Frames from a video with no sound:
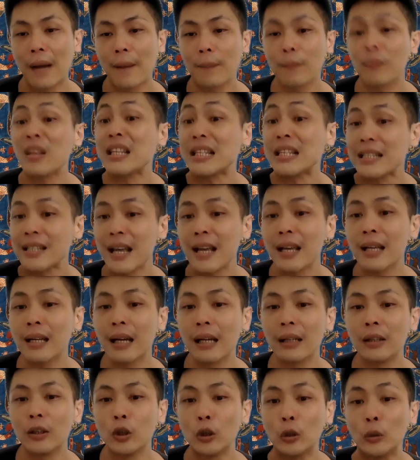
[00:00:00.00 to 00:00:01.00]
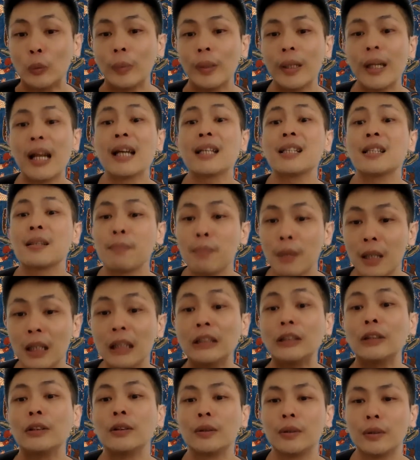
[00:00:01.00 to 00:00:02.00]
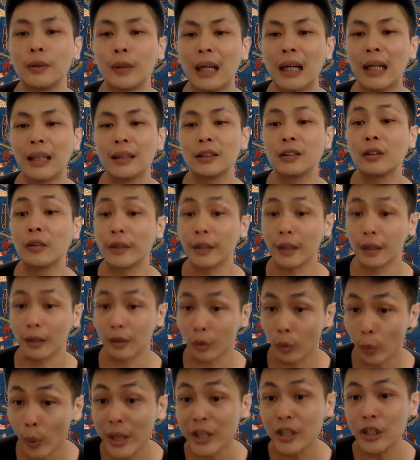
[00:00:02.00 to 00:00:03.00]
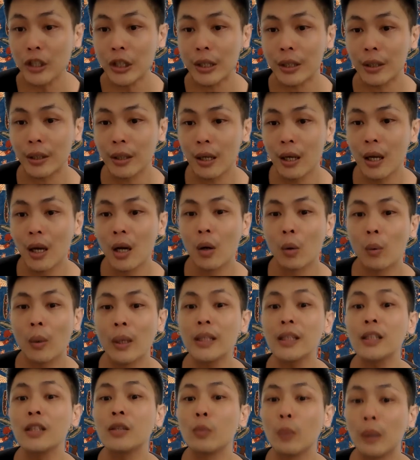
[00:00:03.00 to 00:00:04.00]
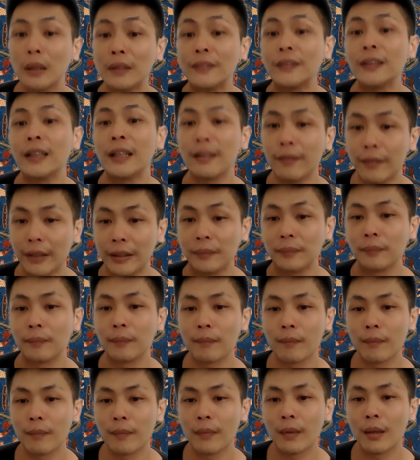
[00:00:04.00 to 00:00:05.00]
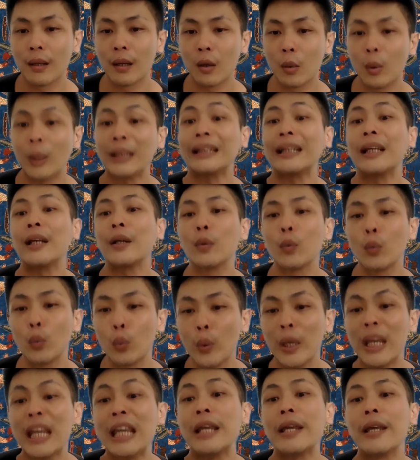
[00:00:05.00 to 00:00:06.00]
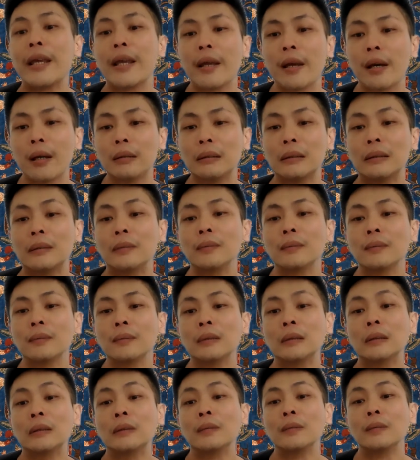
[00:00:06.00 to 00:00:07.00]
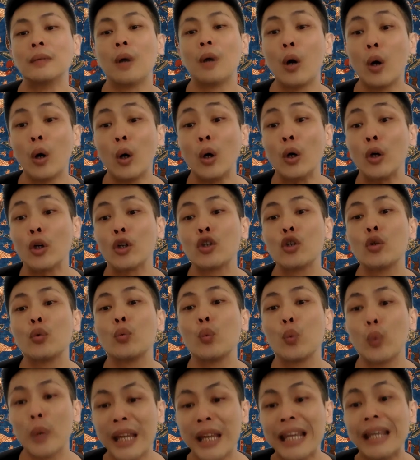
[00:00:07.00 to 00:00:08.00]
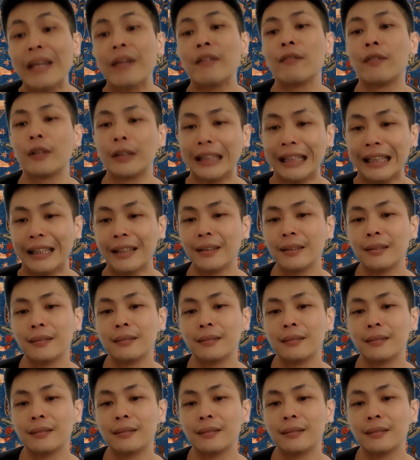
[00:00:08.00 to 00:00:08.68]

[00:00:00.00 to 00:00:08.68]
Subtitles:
Instead, I hope it has spurred you to ask critical questions: what is worth saving? What can we or should we forget?